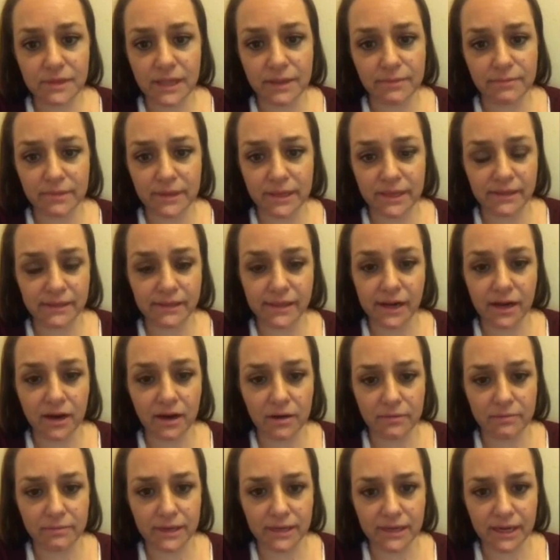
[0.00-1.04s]
and being there
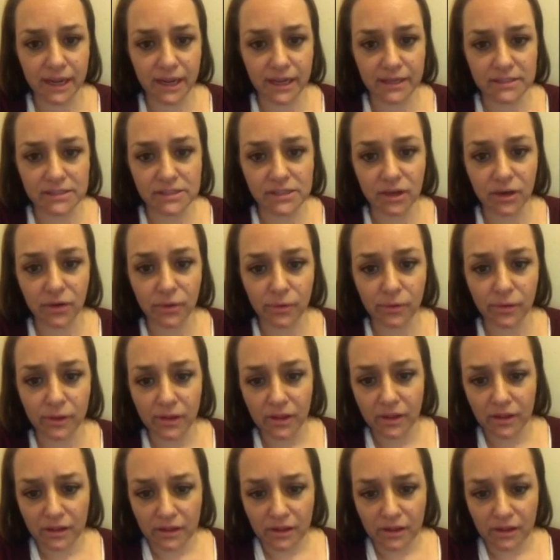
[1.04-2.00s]
on Monday. So